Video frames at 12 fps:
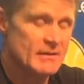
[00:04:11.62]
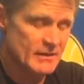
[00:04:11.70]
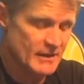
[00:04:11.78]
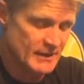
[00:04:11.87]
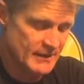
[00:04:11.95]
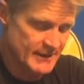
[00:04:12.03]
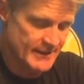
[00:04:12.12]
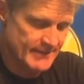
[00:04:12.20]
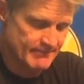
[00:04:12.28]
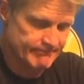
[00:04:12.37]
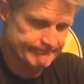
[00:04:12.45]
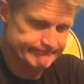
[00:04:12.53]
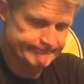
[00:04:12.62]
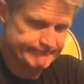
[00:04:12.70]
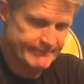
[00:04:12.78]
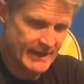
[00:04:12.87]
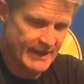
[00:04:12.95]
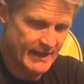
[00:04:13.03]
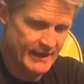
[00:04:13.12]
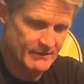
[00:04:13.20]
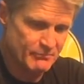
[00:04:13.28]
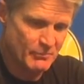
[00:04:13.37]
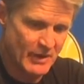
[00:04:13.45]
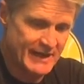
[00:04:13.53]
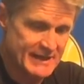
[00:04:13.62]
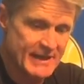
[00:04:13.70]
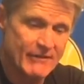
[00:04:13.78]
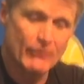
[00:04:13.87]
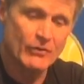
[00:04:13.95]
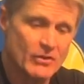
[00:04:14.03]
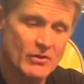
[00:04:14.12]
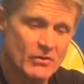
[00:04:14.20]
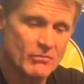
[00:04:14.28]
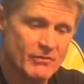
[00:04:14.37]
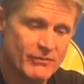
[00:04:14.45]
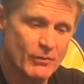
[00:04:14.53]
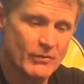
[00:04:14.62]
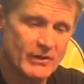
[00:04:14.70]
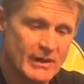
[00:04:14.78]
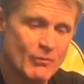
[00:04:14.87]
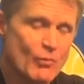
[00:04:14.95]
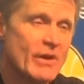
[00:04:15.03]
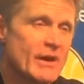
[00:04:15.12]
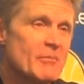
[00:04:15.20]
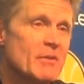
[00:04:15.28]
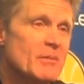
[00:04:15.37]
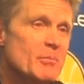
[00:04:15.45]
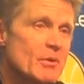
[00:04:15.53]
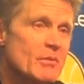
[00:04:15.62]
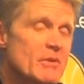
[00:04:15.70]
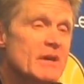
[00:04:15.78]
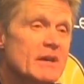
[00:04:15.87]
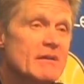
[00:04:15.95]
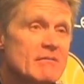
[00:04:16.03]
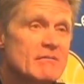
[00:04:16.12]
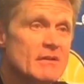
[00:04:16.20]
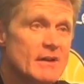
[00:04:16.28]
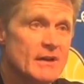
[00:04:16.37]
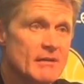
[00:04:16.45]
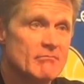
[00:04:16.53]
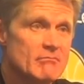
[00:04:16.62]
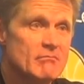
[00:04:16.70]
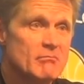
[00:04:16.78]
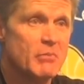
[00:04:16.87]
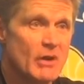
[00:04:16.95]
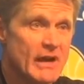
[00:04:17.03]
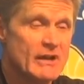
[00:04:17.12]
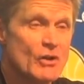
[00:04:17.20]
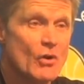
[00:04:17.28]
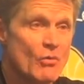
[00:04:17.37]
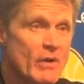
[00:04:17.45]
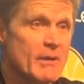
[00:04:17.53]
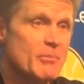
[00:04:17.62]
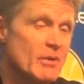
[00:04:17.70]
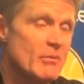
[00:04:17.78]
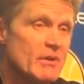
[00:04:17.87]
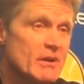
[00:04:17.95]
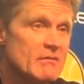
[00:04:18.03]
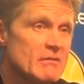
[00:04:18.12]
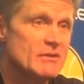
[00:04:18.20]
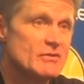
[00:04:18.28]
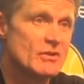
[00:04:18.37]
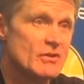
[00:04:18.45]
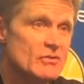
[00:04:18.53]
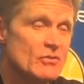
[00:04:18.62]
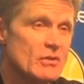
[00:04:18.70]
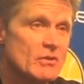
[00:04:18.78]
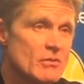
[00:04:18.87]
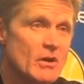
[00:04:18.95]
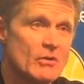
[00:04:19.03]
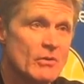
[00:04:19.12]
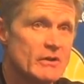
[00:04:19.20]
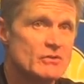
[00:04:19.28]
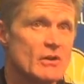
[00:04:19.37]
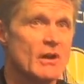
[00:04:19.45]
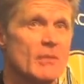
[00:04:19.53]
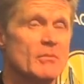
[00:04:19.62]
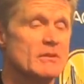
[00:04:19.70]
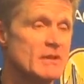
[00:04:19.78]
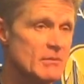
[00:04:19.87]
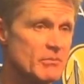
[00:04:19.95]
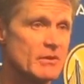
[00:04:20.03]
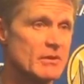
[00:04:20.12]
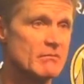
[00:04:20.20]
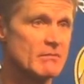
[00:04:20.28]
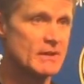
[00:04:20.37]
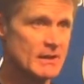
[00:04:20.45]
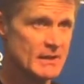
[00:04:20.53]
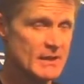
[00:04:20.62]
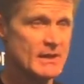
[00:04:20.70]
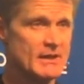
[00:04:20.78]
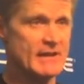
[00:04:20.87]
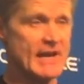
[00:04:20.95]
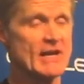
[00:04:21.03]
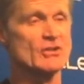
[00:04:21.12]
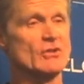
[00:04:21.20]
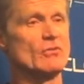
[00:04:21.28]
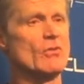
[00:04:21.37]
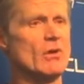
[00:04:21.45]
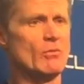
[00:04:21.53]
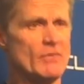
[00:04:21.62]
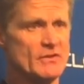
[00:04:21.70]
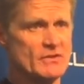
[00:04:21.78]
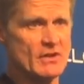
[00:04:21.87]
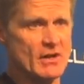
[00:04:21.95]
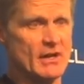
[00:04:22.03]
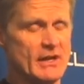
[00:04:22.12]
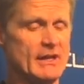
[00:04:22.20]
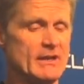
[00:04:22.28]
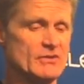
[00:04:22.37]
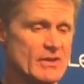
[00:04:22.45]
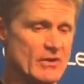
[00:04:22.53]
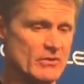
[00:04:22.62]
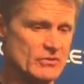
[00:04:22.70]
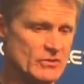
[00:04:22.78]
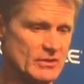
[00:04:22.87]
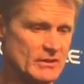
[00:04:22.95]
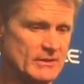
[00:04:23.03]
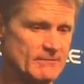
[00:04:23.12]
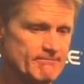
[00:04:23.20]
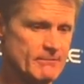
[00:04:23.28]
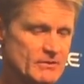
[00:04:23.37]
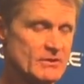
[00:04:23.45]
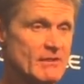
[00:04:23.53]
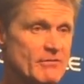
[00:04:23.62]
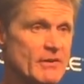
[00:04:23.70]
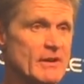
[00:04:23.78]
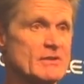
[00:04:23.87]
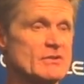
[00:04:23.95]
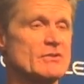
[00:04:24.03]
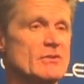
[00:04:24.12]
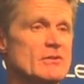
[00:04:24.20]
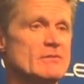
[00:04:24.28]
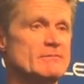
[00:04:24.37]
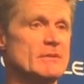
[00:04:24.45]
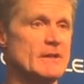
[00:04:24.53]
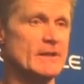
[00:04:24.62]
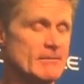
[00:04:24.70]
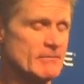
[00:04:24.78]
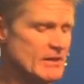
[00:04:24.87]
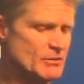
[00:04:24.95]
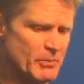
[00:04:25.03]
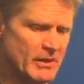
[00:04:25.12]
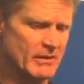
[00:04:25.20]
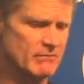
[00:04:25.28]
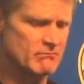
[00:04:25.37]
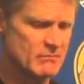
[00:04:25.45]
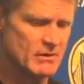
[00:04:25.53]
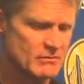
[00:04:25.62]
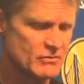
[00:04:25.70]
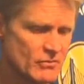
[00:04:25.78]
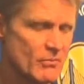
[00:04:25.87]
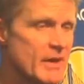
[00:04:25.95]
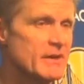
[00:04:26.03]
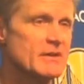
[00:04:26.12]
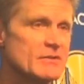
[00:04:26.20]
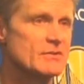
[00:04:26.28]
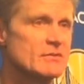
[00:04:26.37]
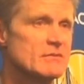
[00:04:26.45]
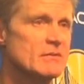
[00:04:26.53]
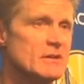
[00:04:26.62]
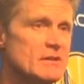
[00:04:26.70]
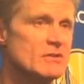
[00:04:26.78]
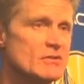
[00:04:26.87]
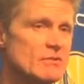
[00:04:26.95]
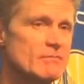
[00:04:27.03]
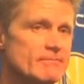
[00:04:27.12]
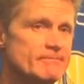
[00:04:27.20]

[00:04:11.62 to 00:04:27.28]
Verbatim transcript: And um, I, I, I, never know before the game when I'm going to put him in. Um, but I know when I put him in, he's going to do a, a, great job and keep the, the action going with his cutting, his energy, his defense. So he's been a, a tremendous addition.